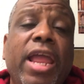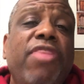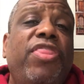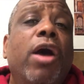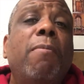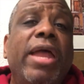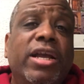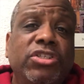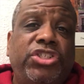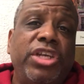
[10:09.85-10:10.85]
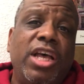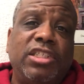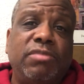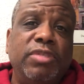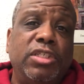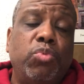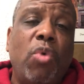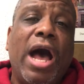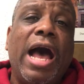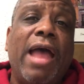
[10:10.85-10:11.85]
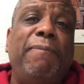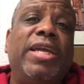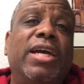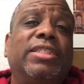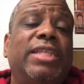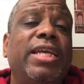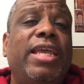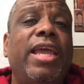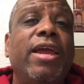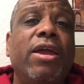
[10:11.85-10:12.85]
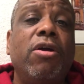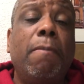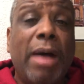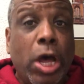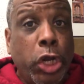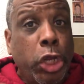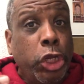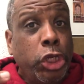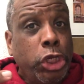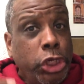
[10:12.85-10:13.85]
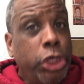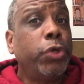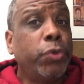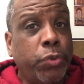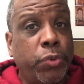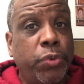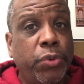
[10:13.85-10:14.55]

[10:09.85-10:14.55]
And they'll make adjustments. Why? Because they care about you.